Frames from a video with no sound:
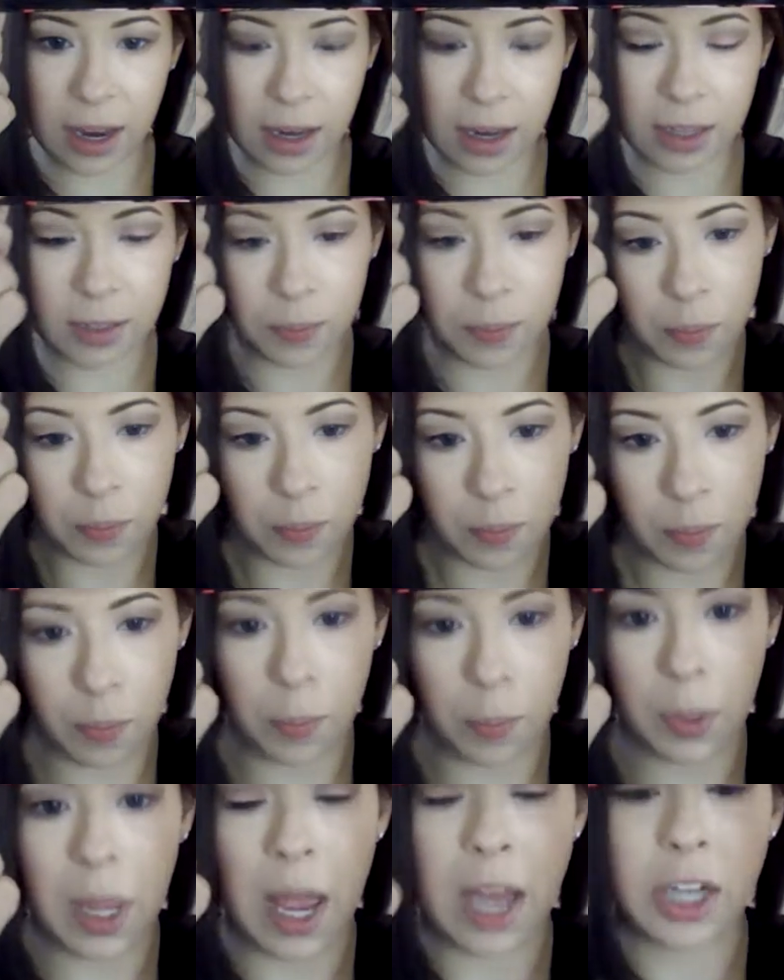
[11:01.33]
it's a
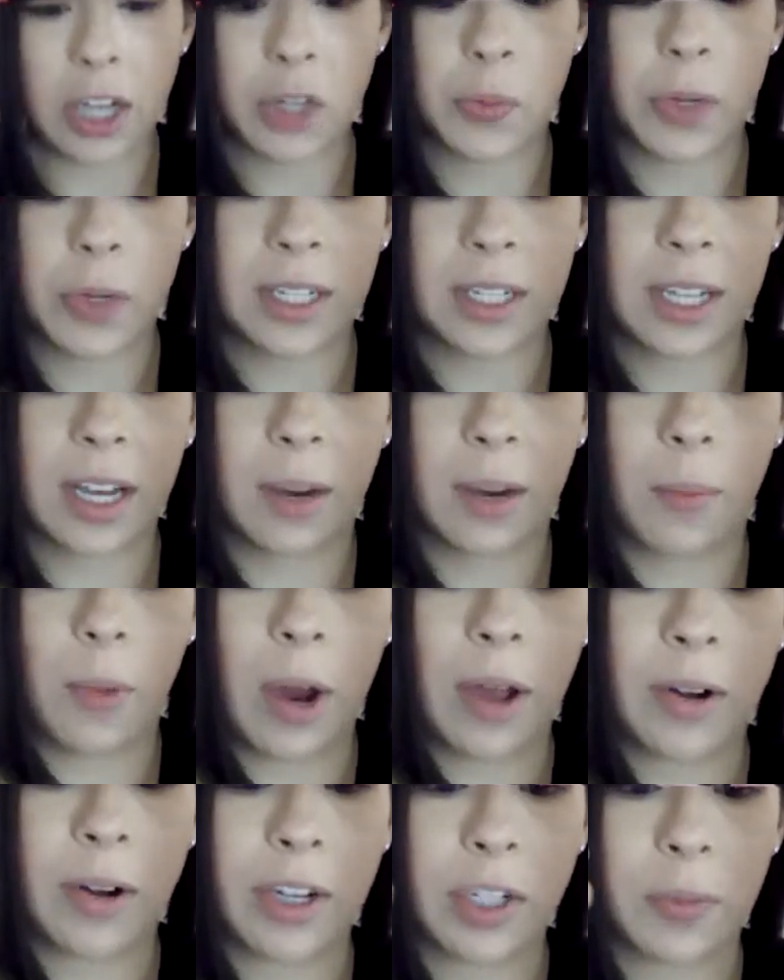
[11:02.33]
blush, but it's like a
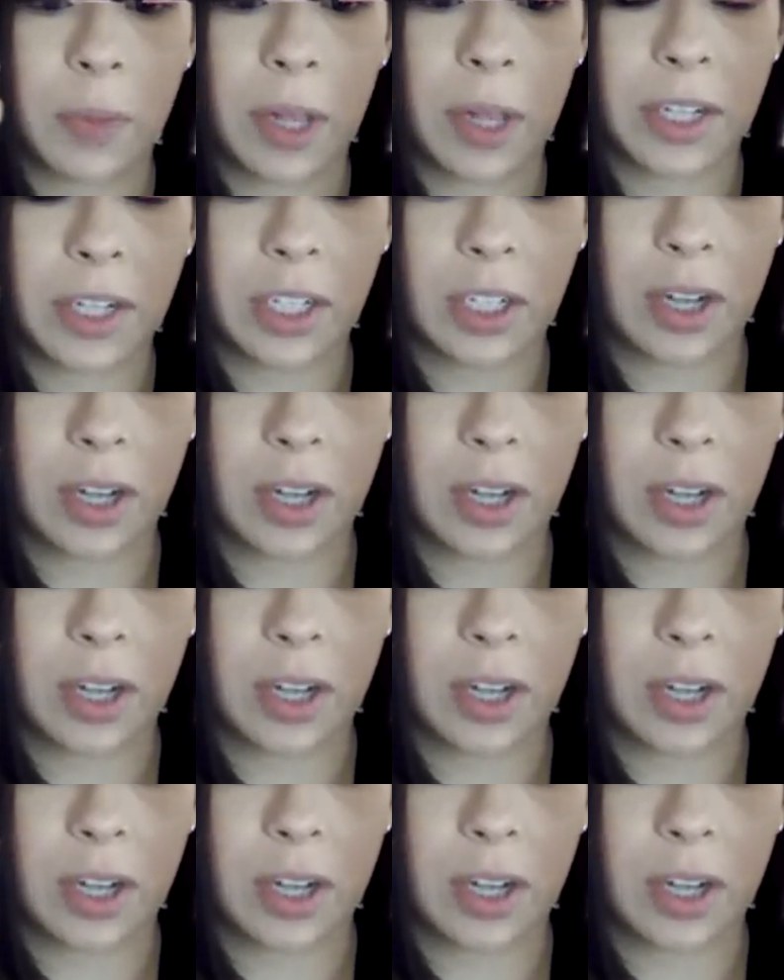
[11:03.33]
brownish blush,